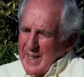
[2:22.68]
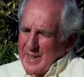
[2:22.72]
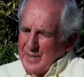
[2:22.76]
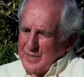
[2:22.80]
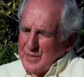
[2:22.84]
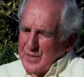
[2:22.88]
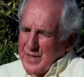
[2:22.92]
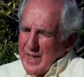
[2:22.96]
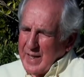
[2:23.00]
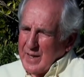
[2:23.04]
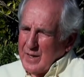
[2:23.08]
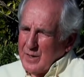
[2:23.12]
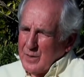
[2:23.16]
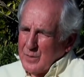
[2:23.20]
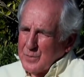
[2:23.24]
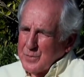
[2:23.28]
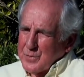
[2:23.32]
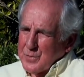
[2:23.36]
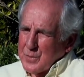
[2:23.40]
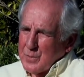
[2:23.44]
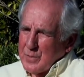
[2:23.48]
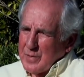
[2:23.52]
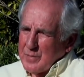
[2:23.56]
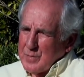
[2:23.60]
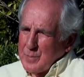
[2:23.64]
And now
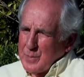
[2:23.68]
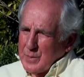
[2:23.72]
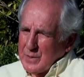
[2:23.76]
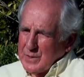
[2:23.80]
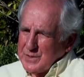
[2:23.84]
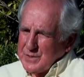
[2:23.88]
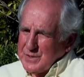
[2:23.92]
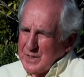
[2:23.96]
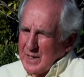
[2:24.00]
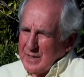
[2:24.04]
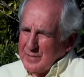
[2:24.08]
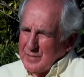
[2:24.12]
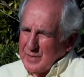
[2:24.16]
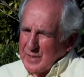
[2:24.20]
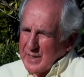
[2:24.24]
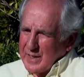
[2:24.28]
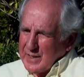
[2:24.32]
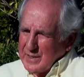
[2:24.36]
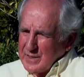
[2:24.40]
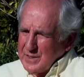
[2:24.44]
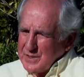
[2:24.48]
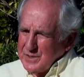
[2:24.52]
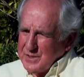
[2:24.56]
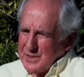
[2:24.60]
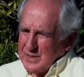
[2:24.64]
through Everybody Saving
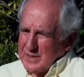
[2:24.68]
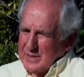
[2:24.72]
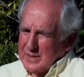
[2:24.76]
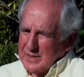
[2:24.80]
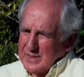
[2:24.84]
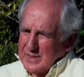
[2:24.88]
Energy,